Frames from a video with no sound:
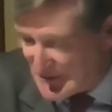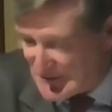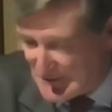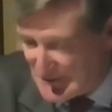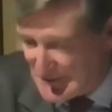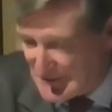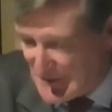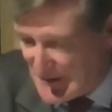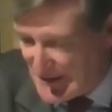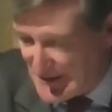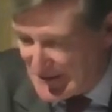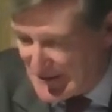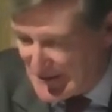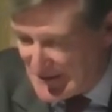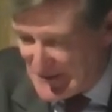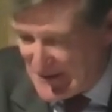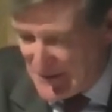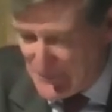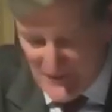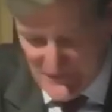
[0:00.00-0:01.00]
it in the way that
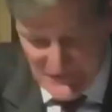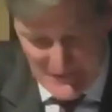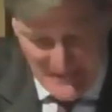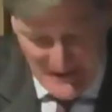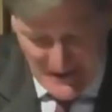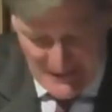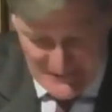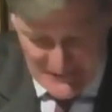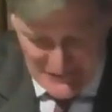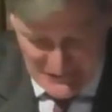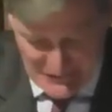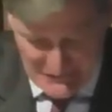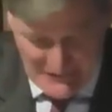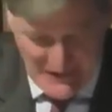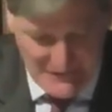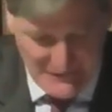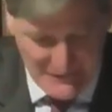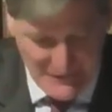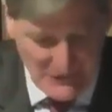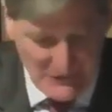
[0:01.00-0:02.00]
as I was a barrister,
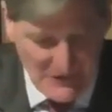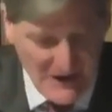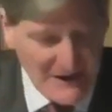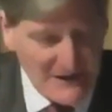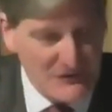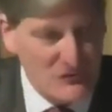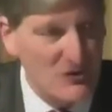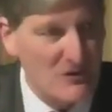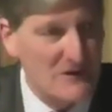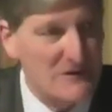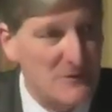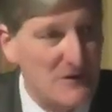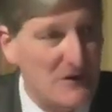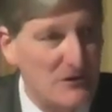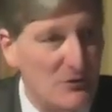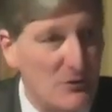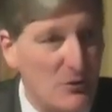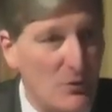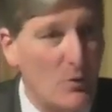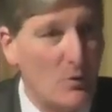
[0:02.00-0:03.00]
I felt I jolly
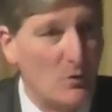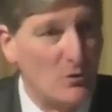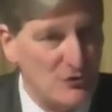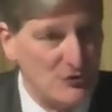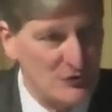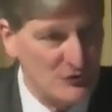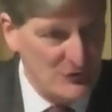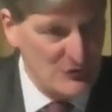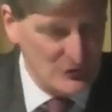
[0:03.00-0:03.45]
well ought to